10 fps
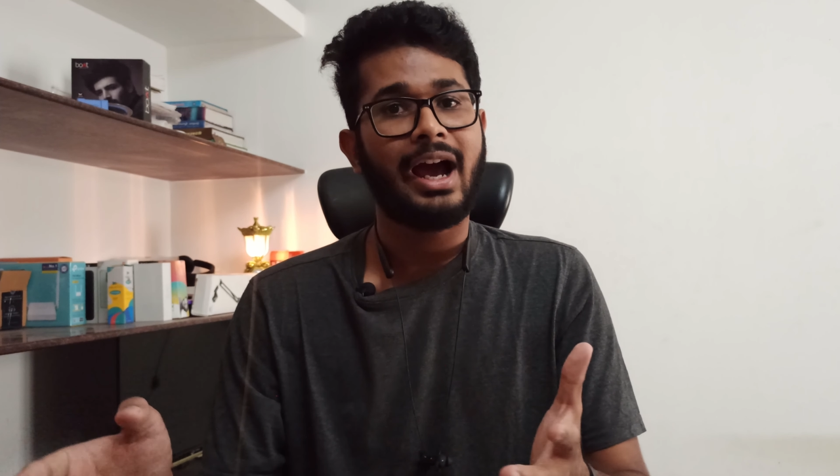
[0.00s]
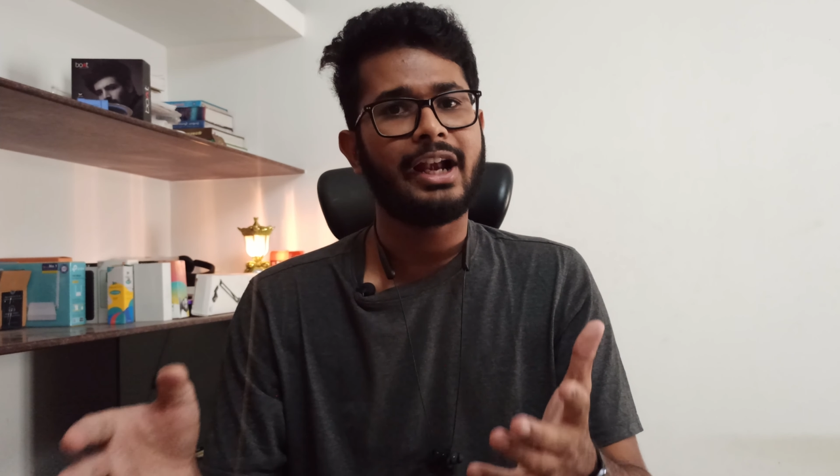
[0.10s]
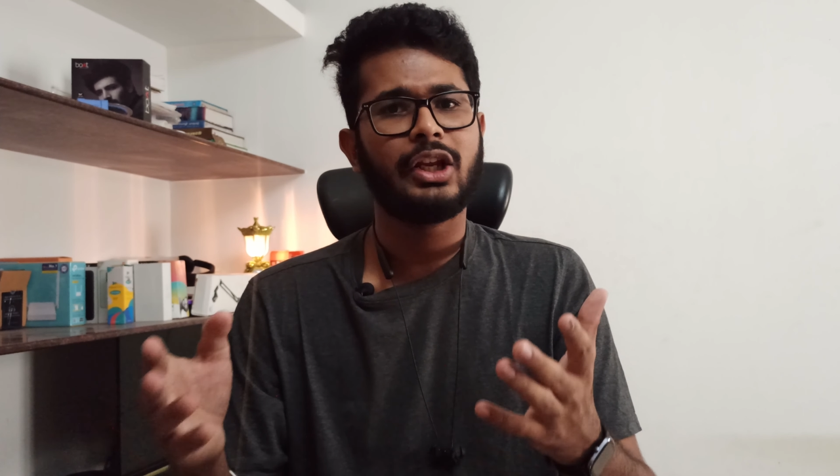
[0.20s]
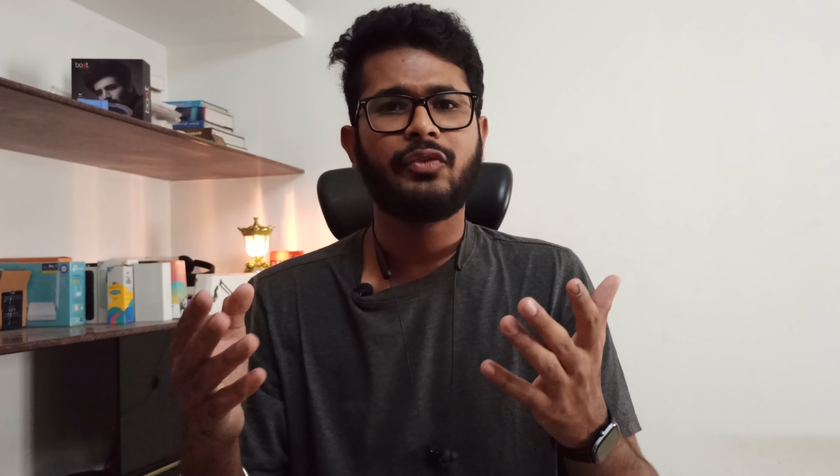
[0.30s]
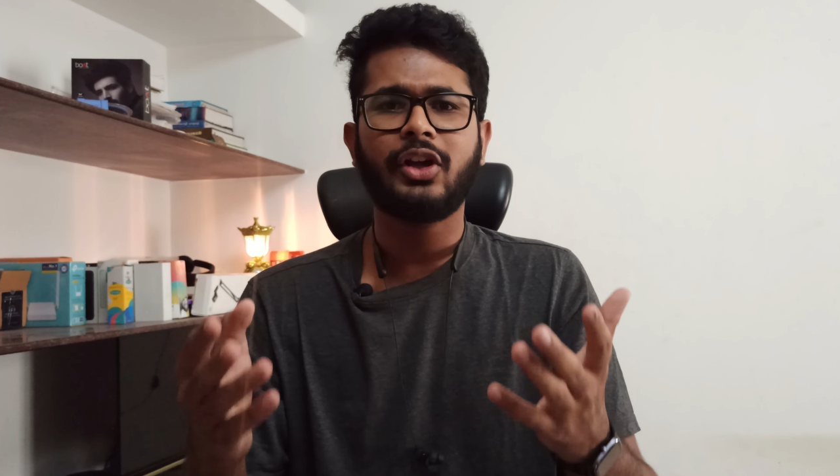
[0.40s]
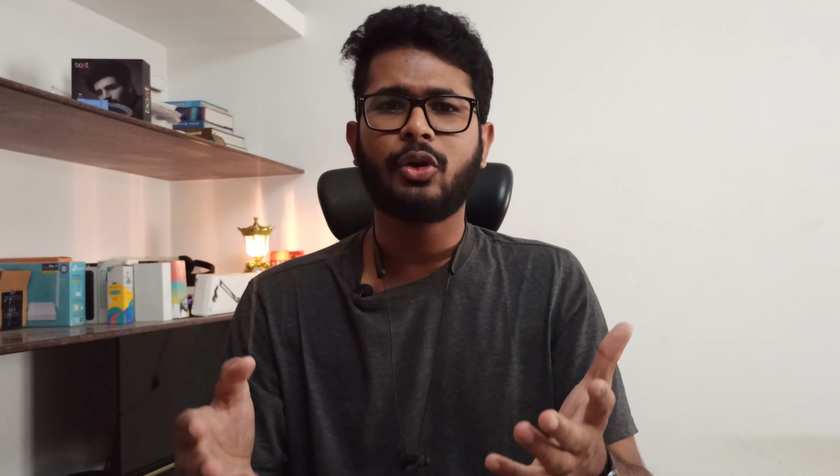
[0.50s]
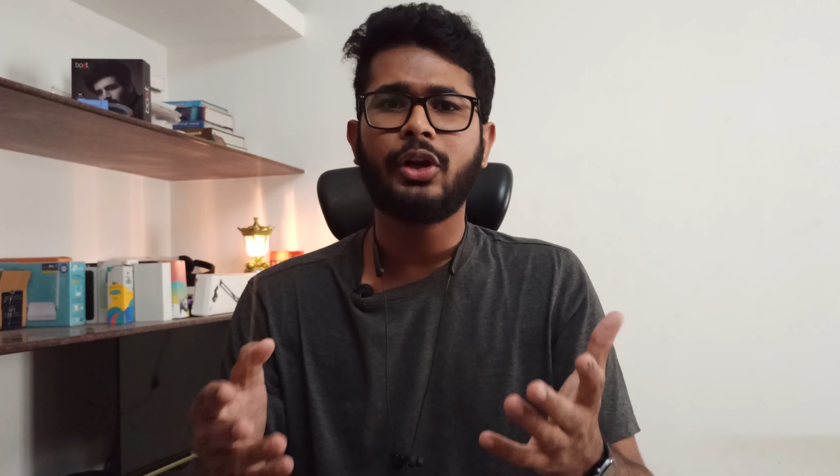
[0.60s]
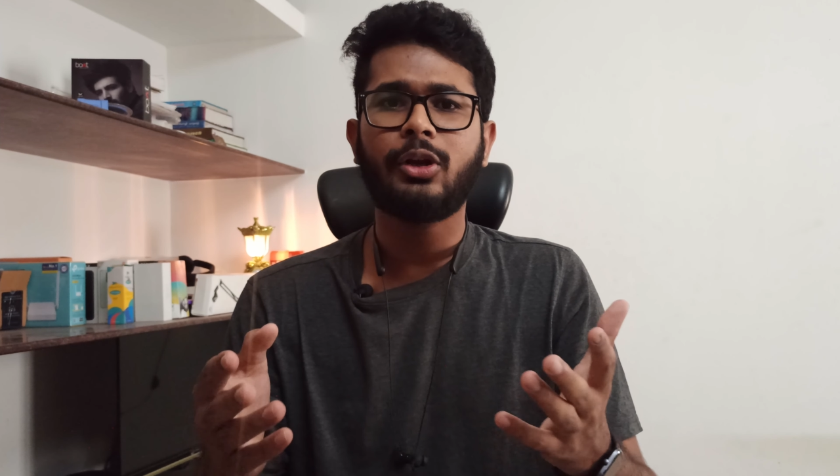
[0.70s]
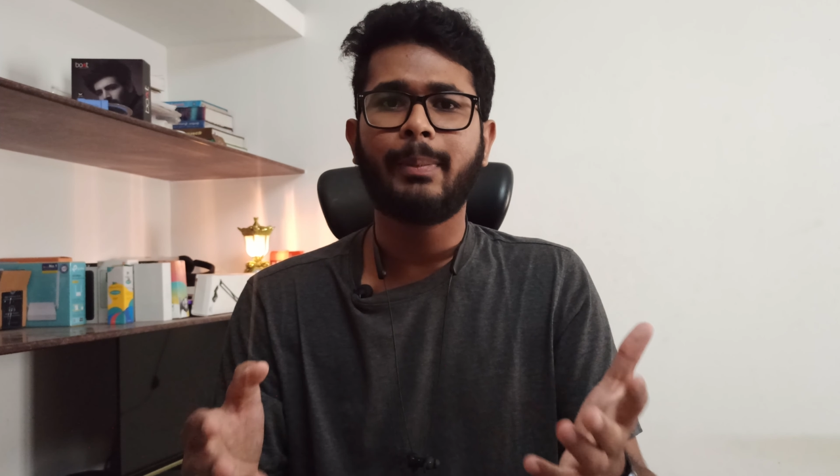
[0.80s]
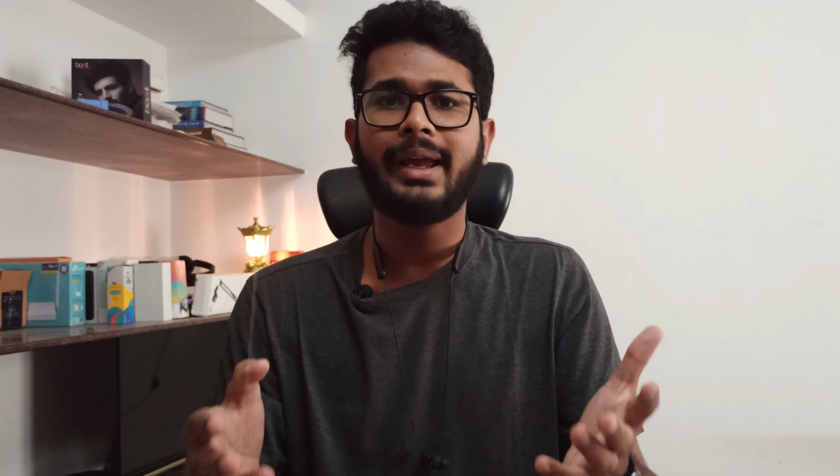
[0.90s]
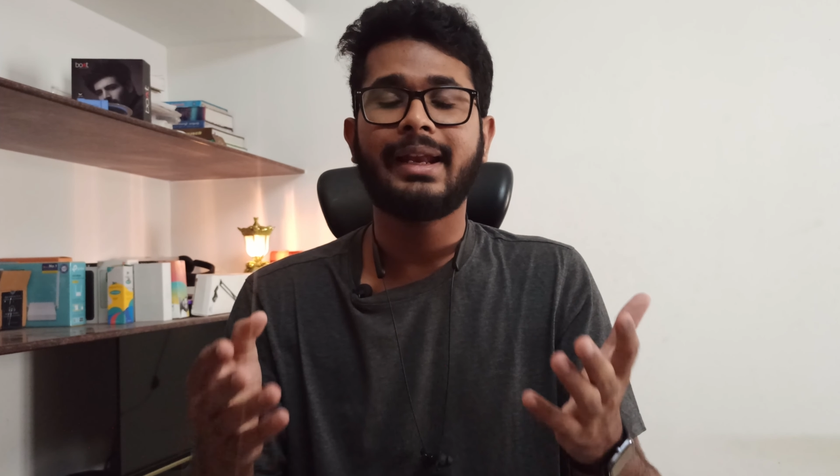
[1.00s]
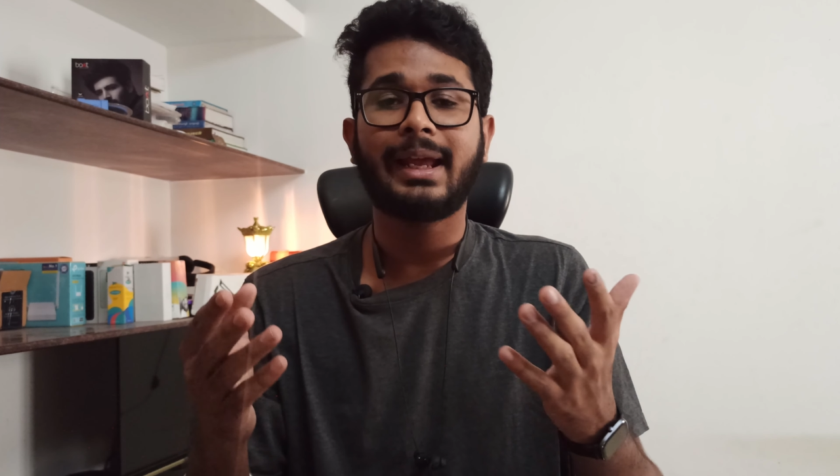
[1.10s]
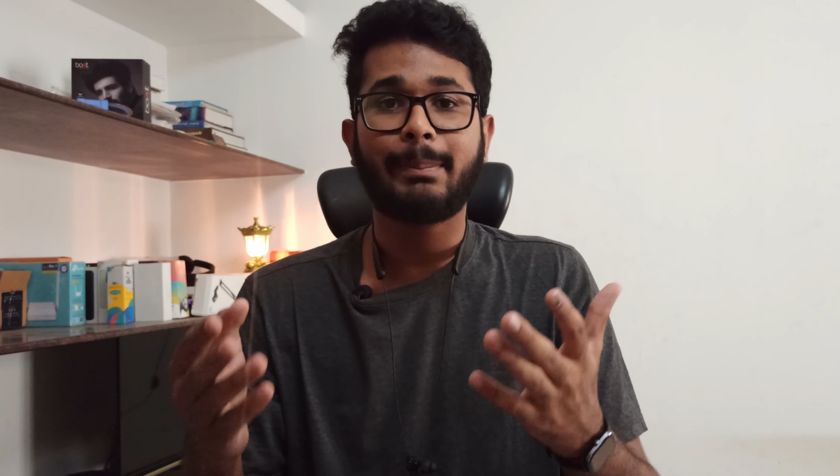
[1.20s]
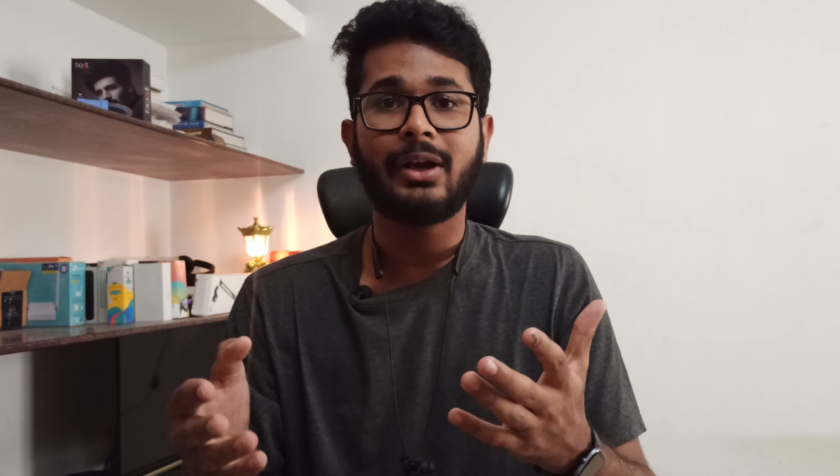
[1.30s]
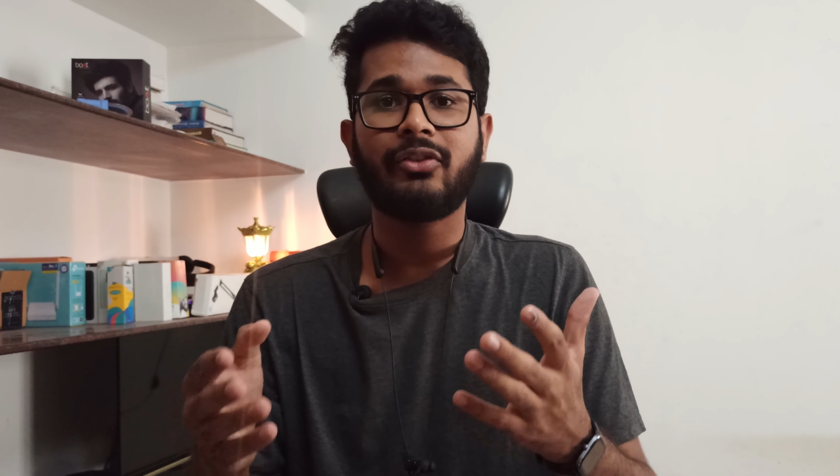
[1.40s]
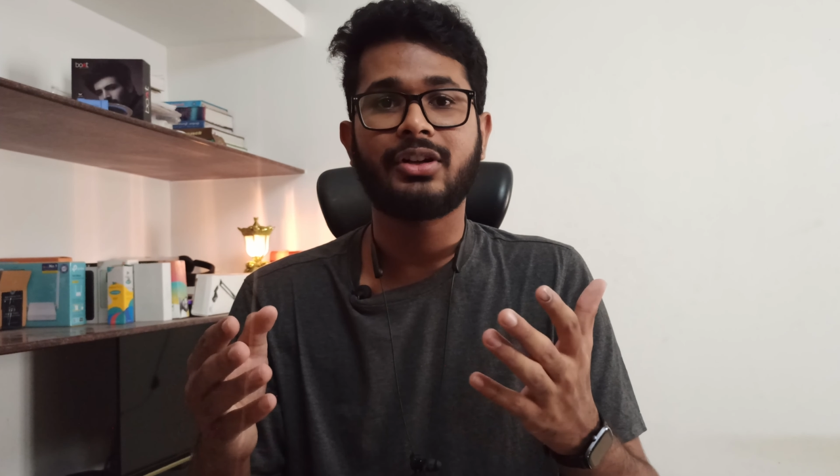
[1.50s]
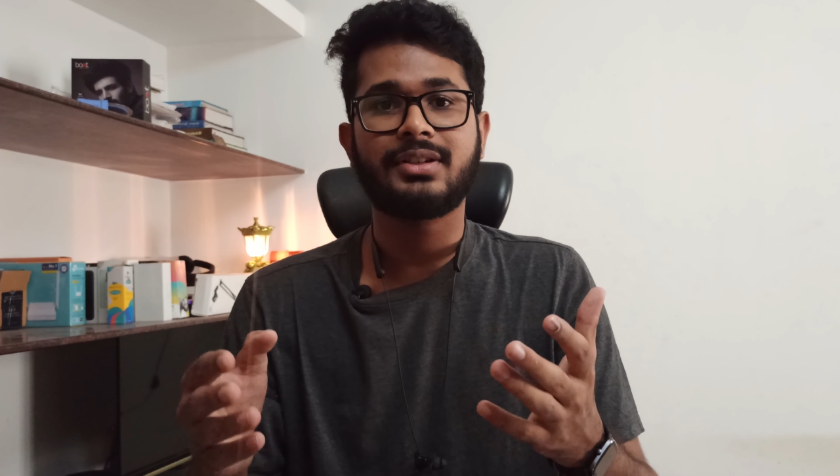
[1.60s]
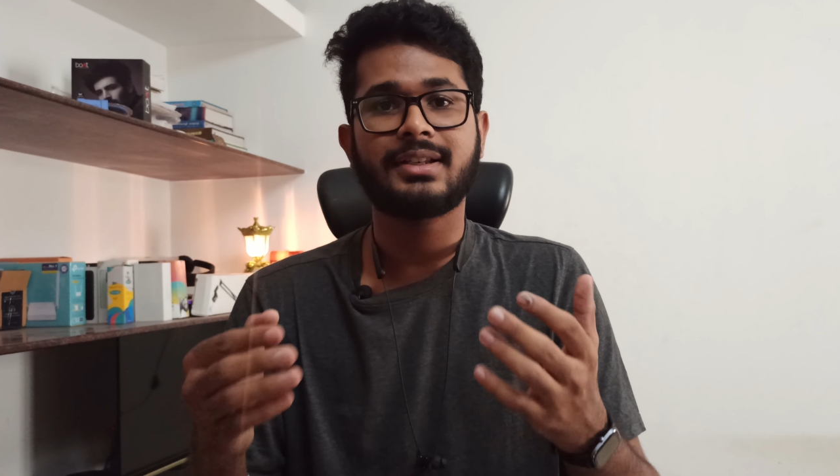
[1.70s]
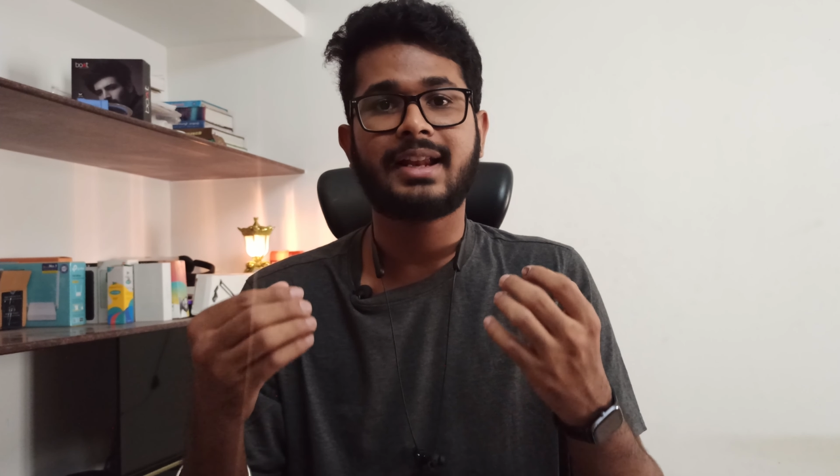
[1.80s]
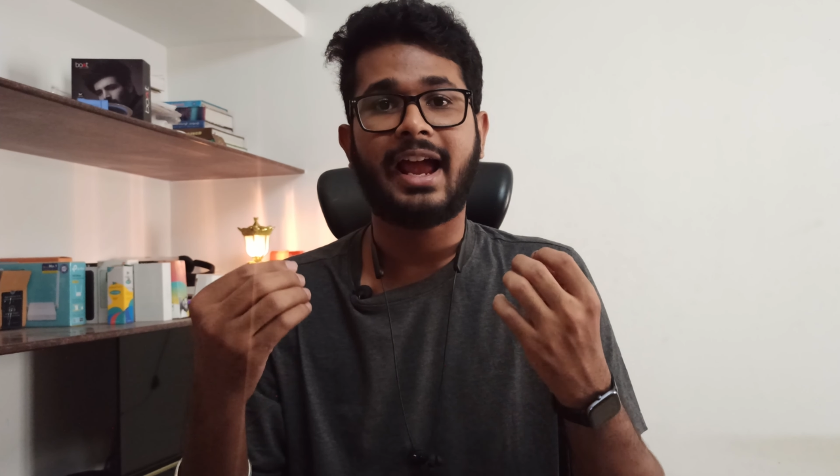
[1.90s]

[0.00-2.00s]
And if you are going to buy a neckband for just